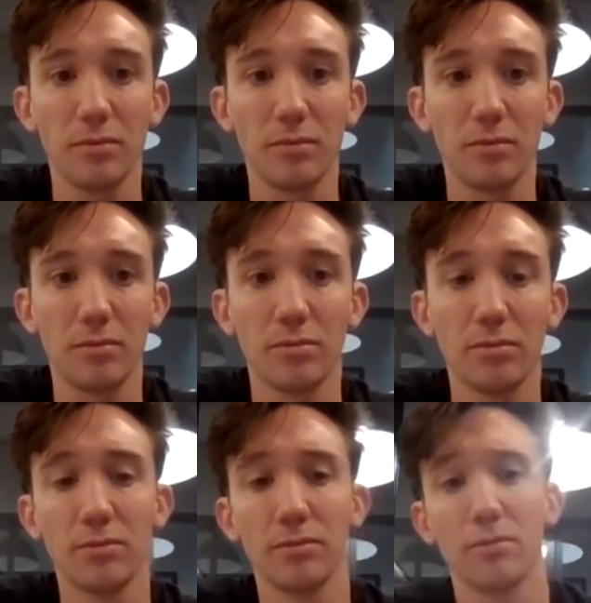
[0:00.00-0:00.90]

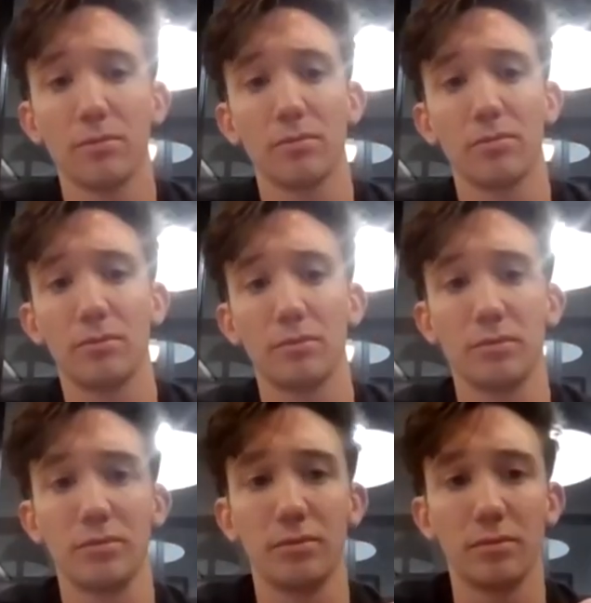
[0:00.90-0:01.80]

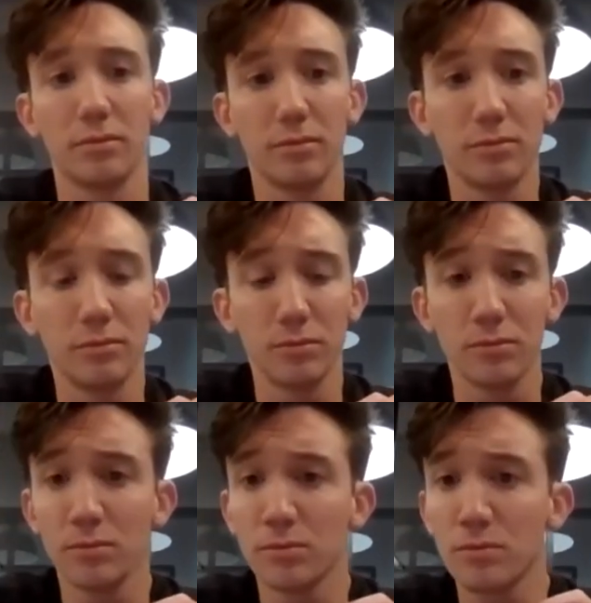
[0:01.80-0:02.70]

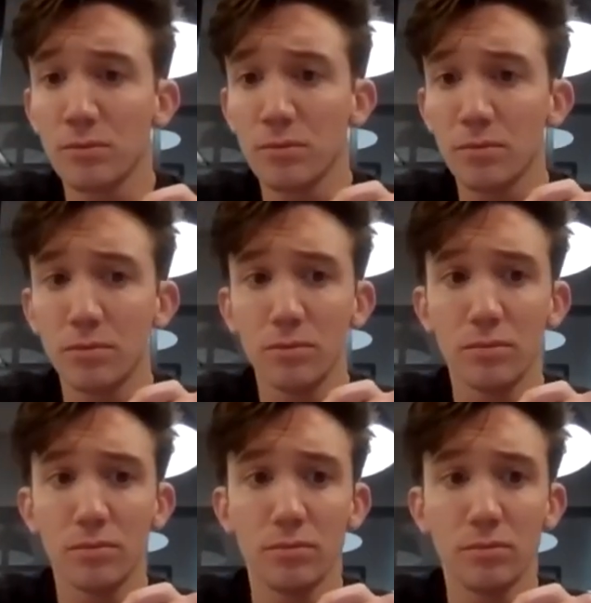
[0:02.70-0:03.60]

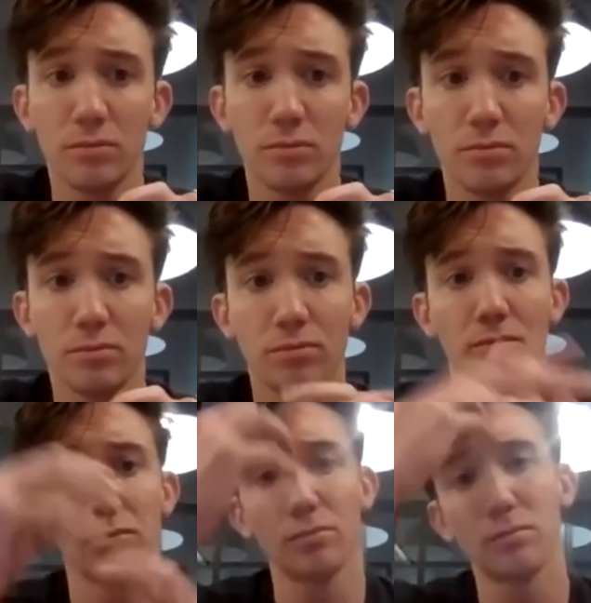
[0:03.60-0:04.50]

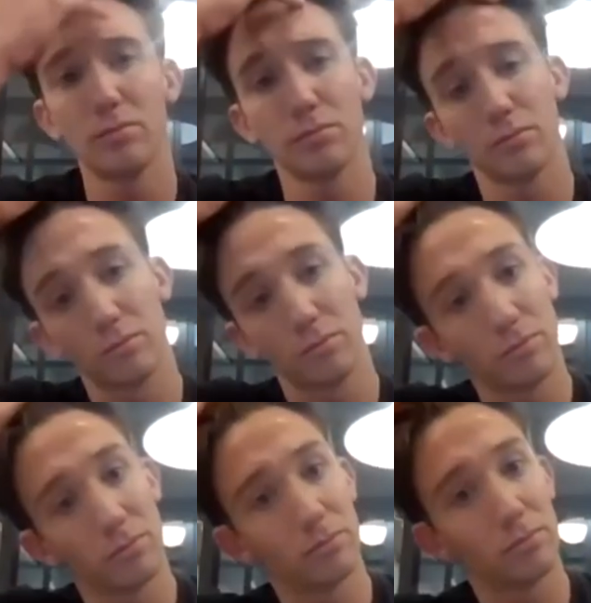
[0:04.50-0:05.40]

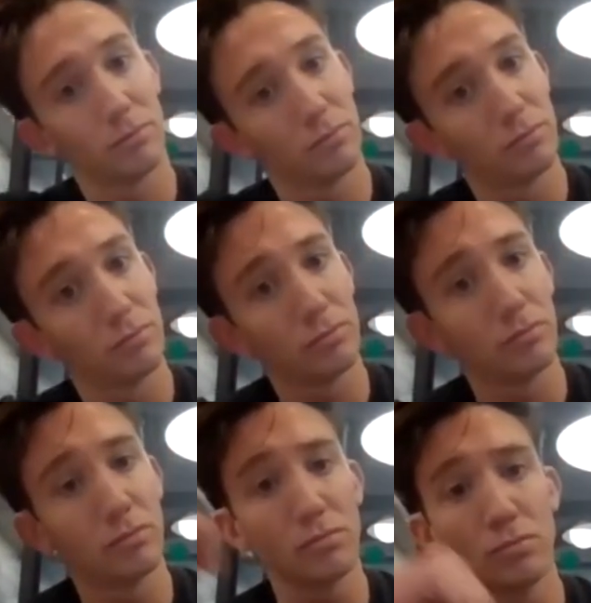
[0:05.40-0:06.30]

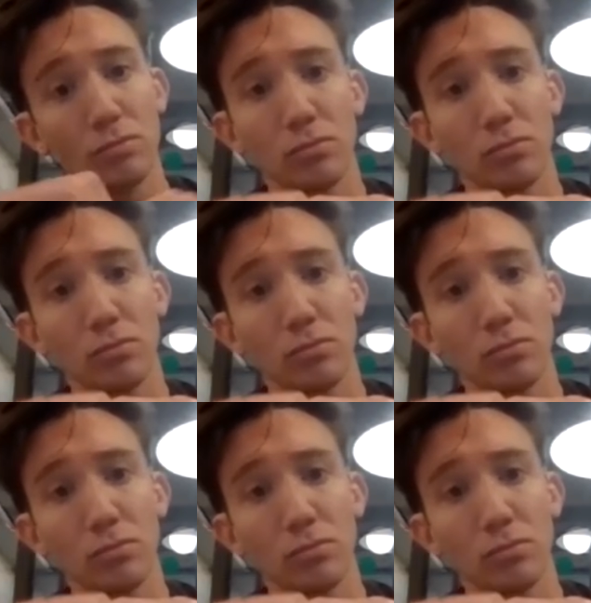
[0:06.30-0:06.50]
(silent)